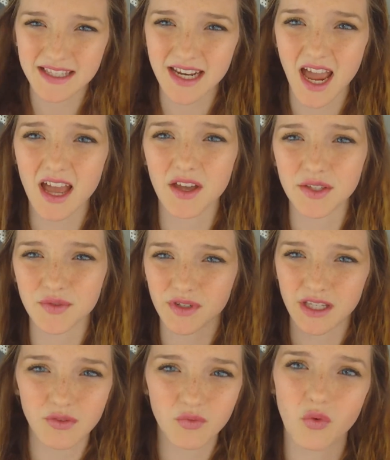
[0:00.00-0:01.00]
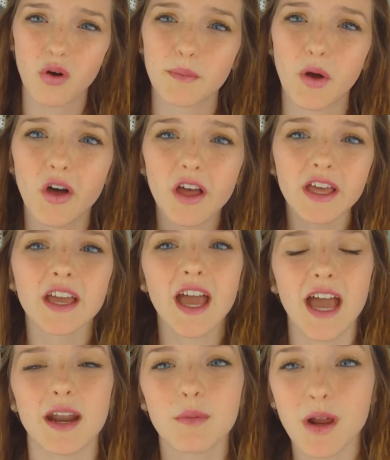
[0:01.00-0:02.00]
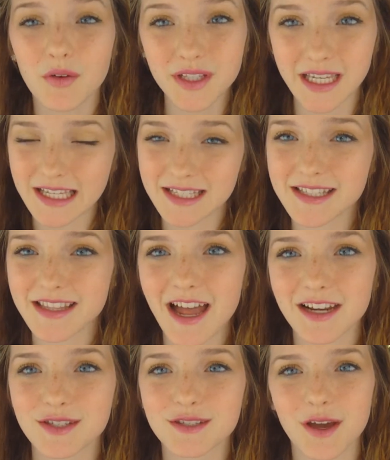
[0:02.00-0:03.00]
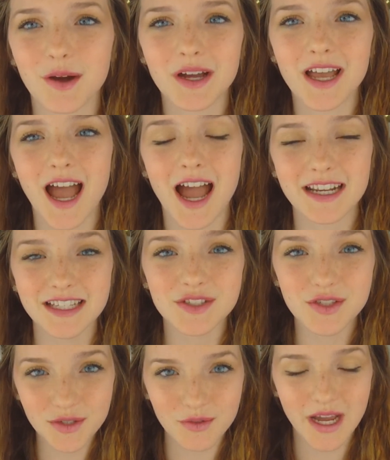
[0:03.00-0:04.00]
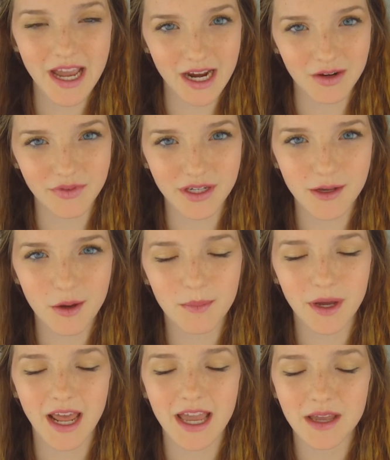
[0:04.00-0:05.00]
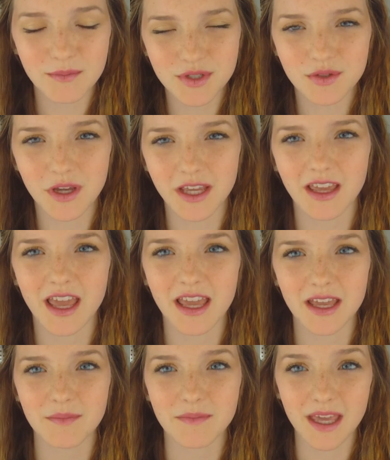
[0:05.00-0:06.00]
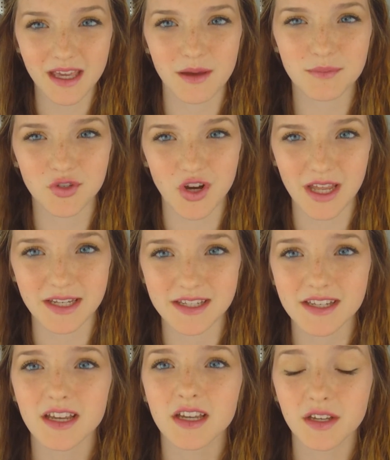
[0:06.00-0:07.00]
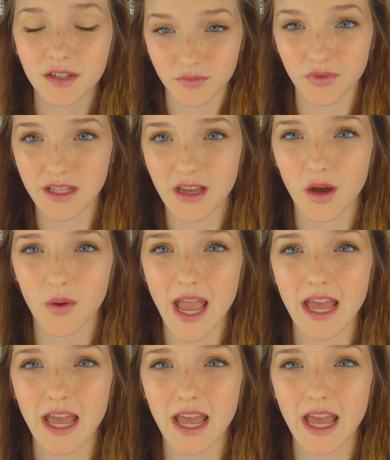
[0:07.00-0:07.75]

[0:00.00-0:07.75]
styles, really formal, and I'm not really into that, so I didn't do a hair video, but I am doing a makeup trend video.